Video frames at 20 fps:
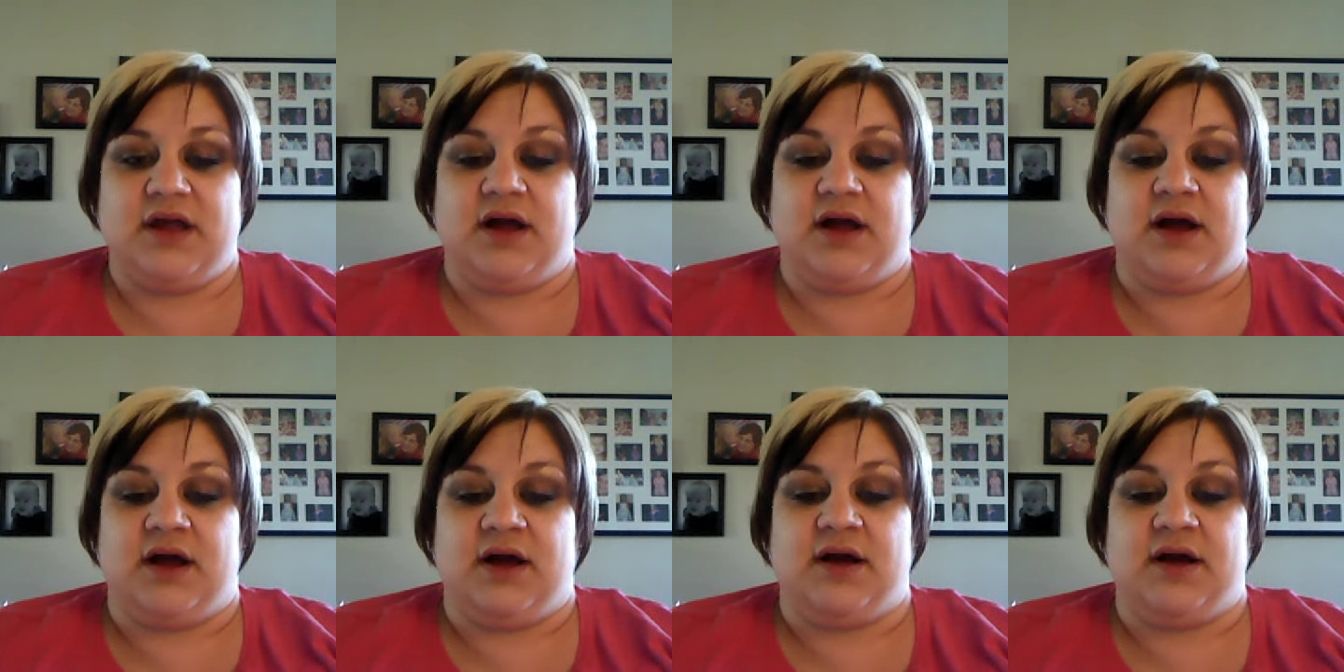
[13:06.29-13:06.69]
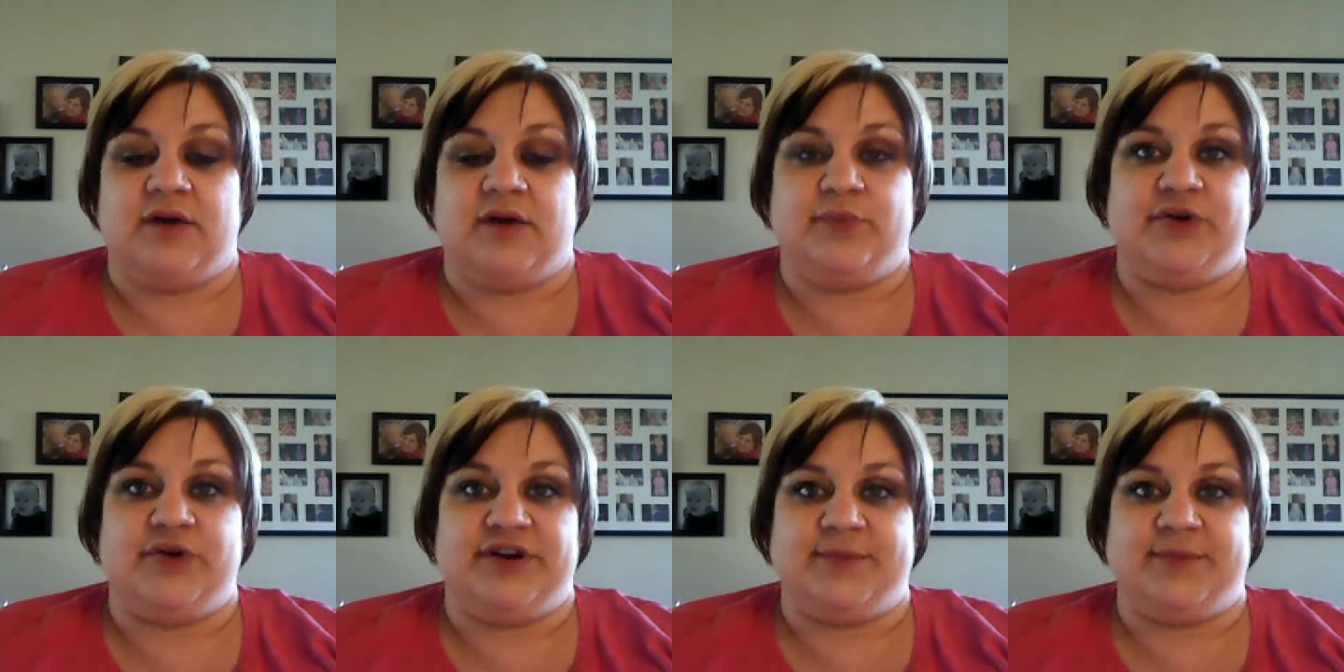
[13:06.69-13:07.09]
uh,
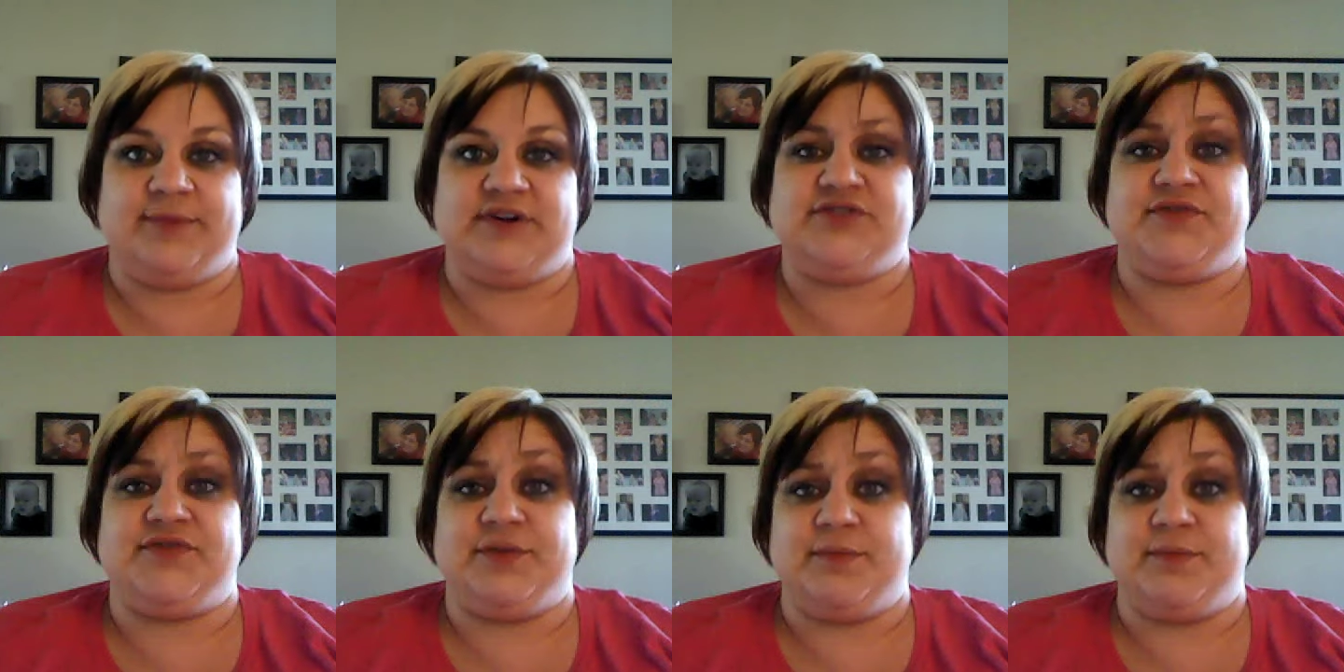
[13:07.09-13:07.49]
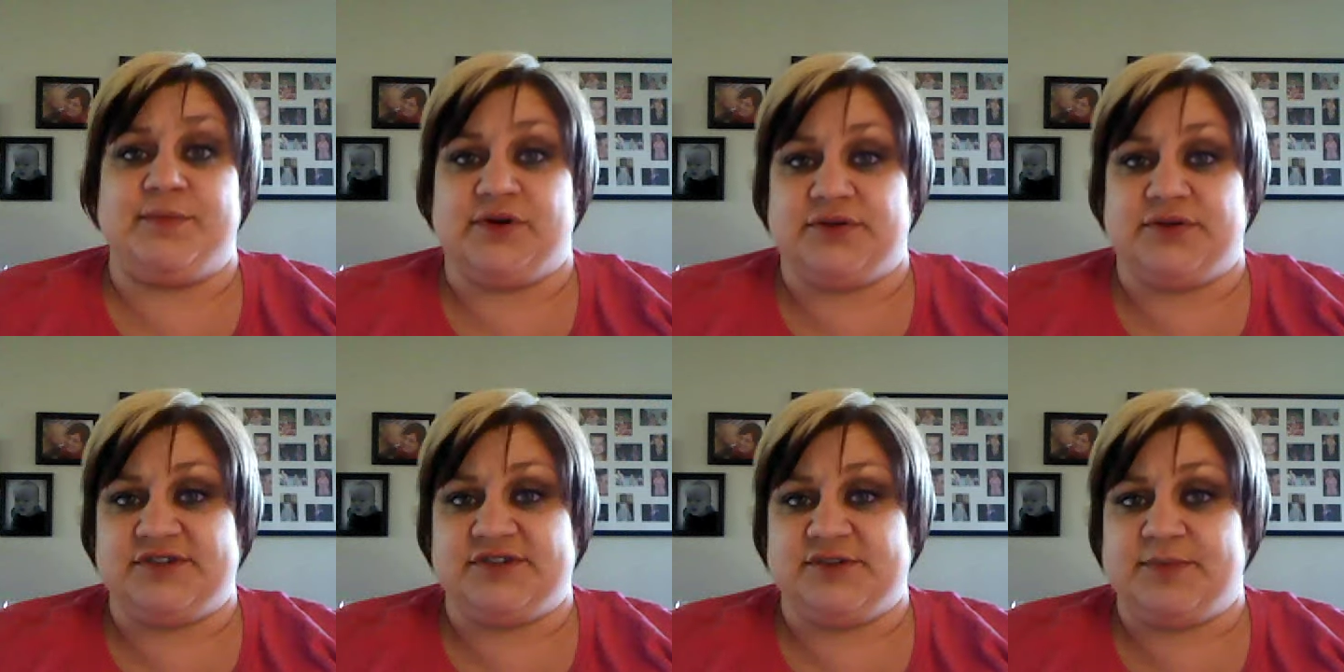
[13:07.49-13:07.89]
pretty much for the
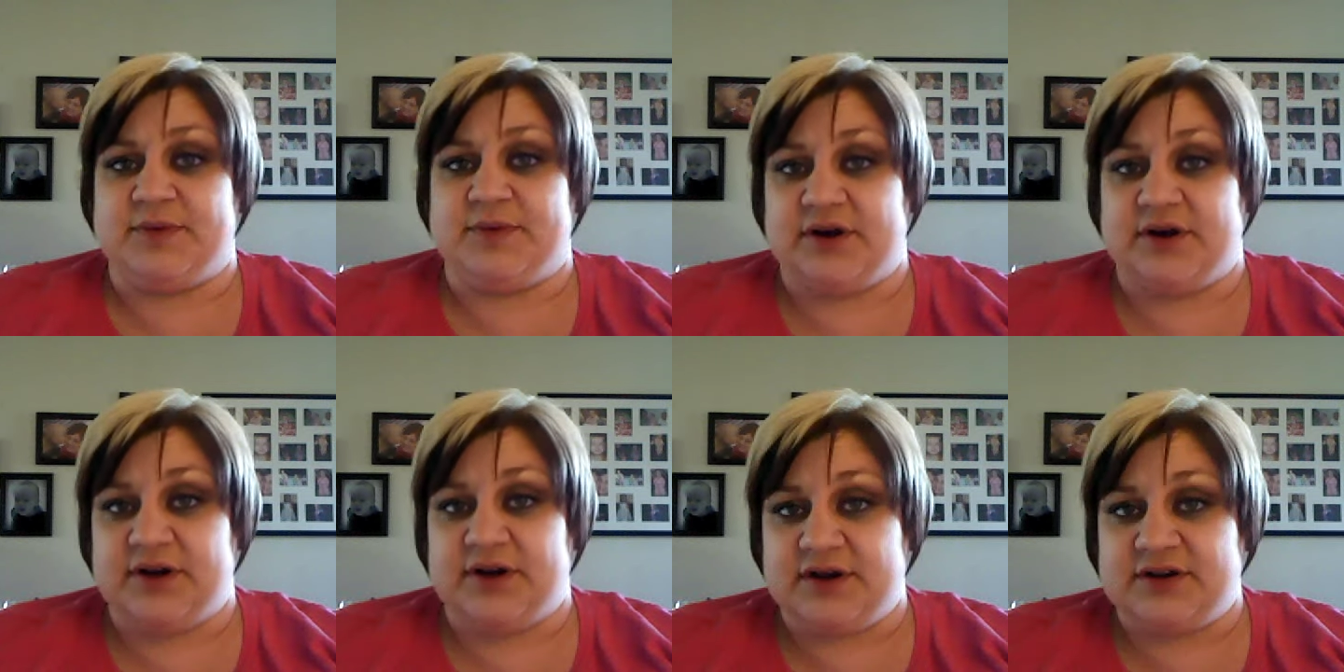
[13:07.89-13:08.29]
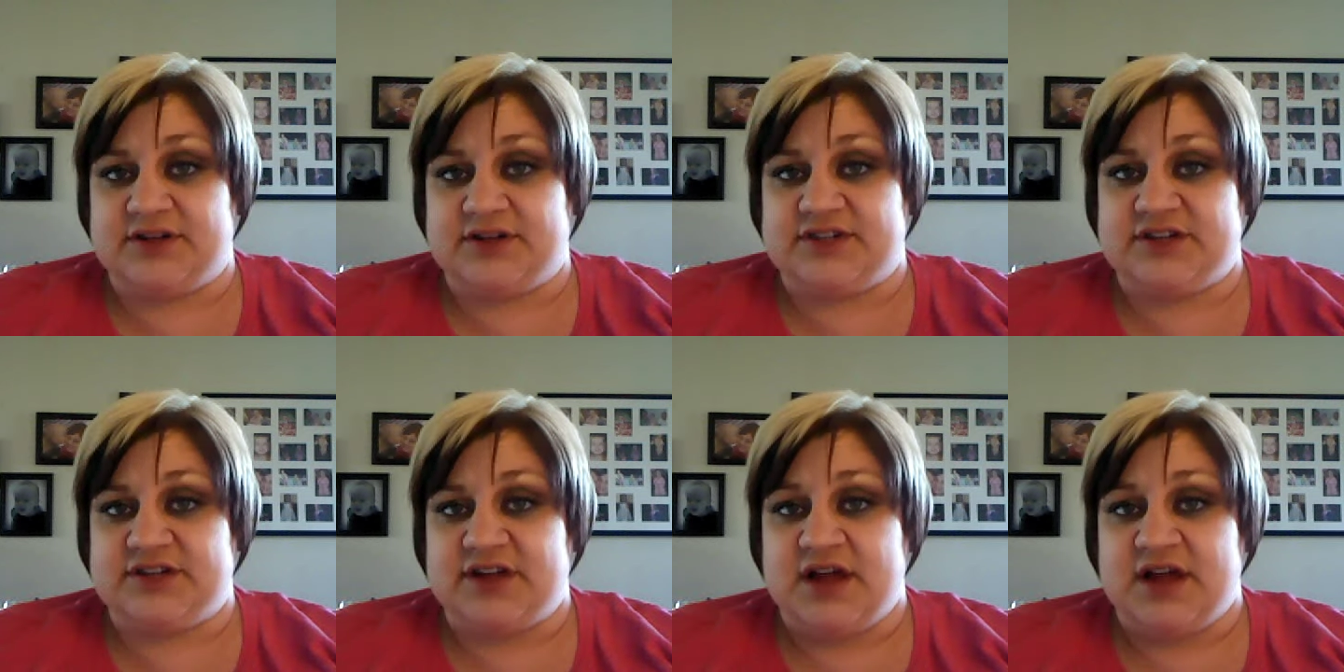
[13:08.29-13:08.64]
most part.